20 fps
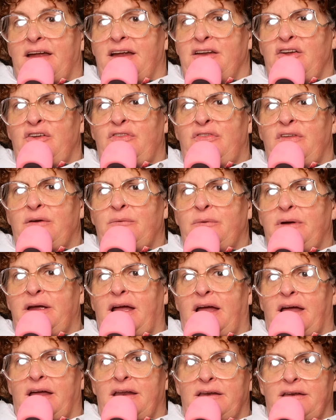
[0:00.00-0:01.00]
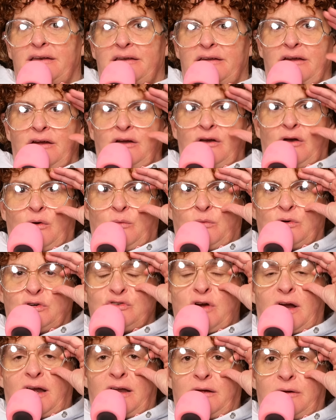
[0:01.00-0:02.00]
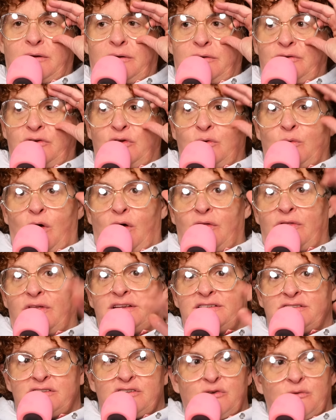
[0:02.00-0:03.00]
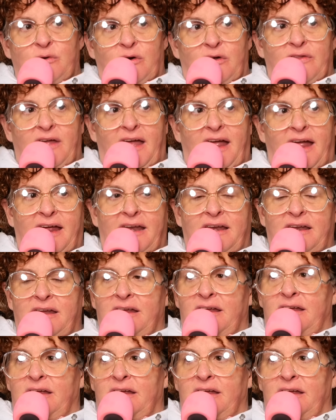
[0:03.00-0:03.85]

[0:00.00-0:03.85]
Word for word: and you think we got, you know, we're trying to do all this, do all that,